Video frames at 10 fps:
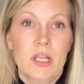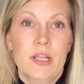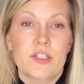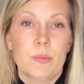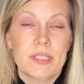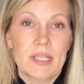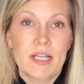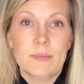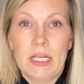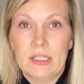So
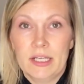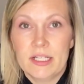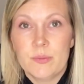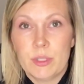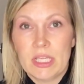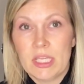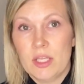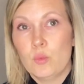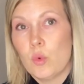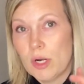besides my clients bringing
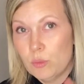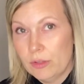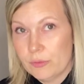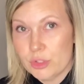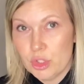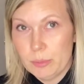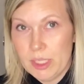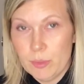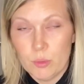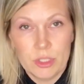in one will for 2
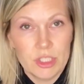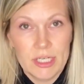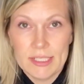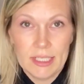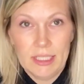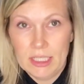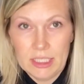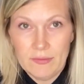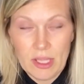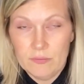people, which isn't
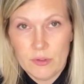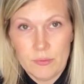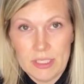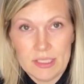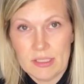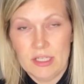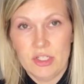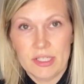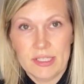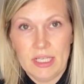legally valid for the reasons I
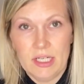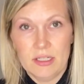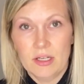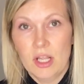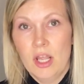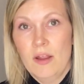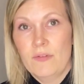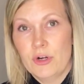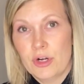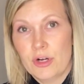just stated,
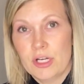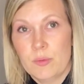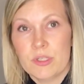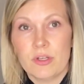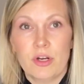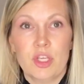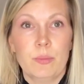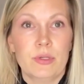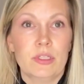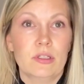for her, it was
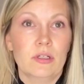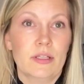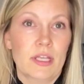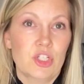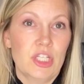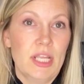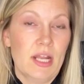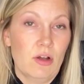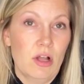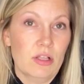arguable that she
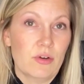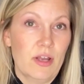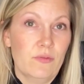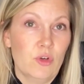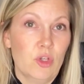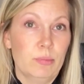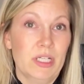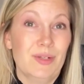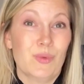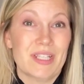had a holograph will, but
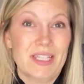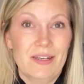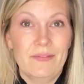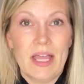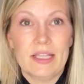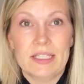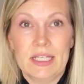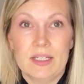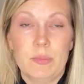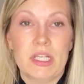it was
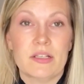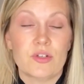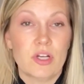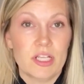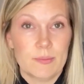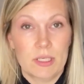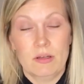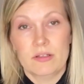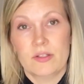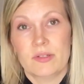invalidated because her husband
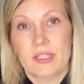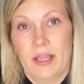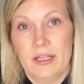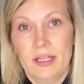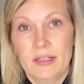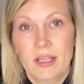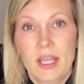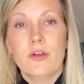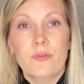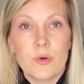also signed it.
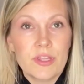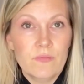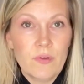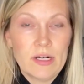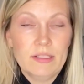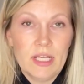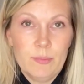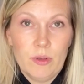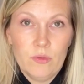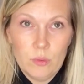The fourth and final
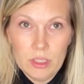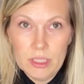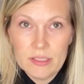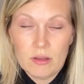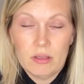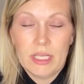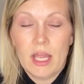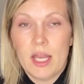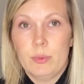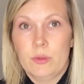type of a will is called a
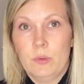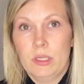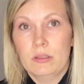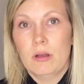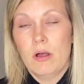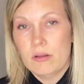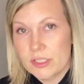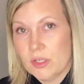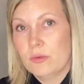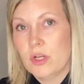hybrid will,
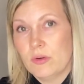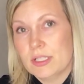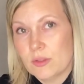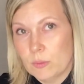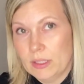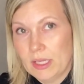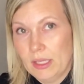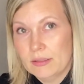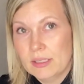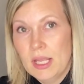also known as a will
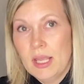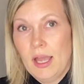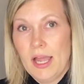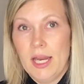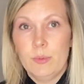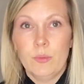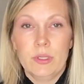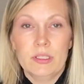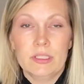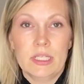kit. A hybrid
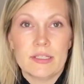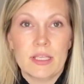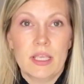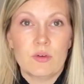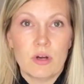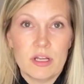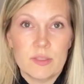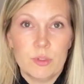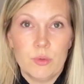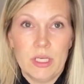will is a cross
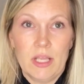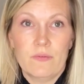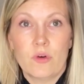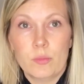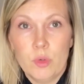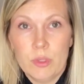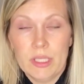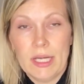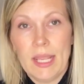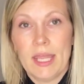between a formal will
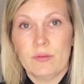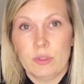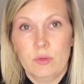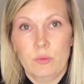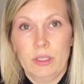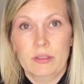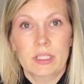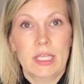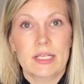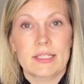and a handwritten will.
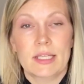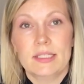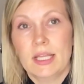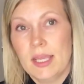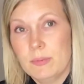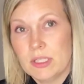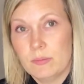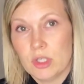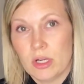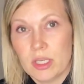It is a typed
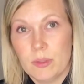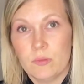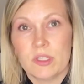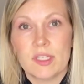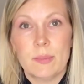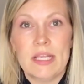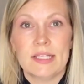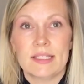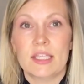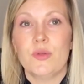up document with
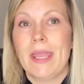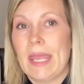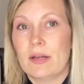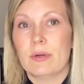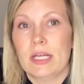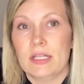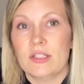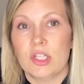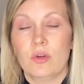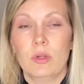spaces that you handwrite
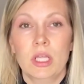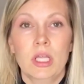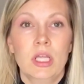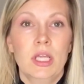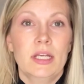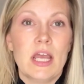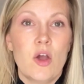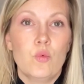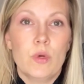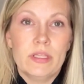into.
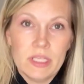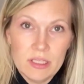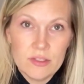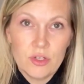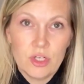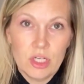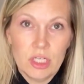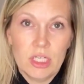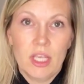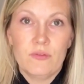Now, will kits are
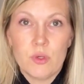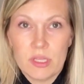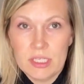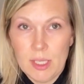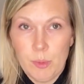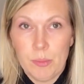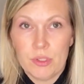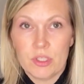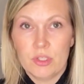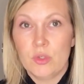good if you're the type of
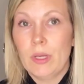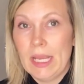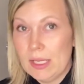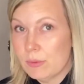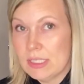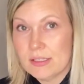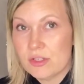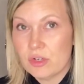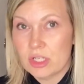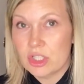person who A, reads
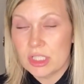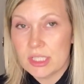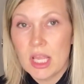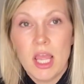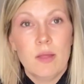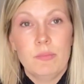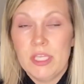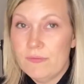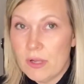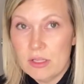instructions,
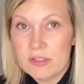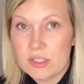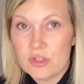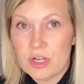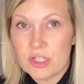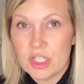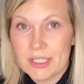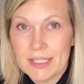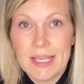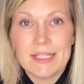B follows
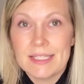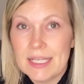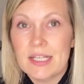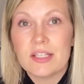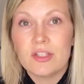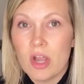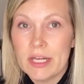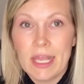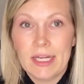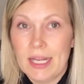instructions, and C does
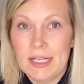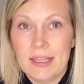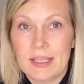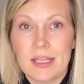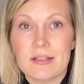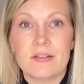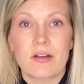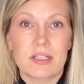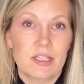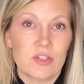not add anything that is
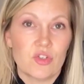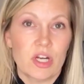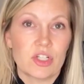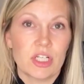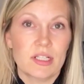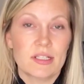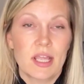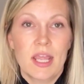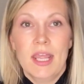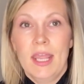not in the instructions.
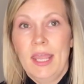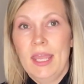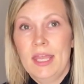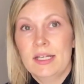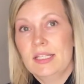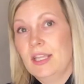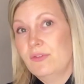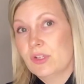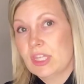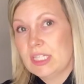And
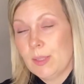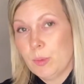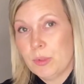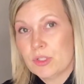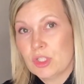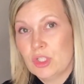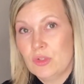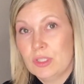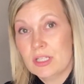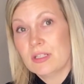if you're the type of person who does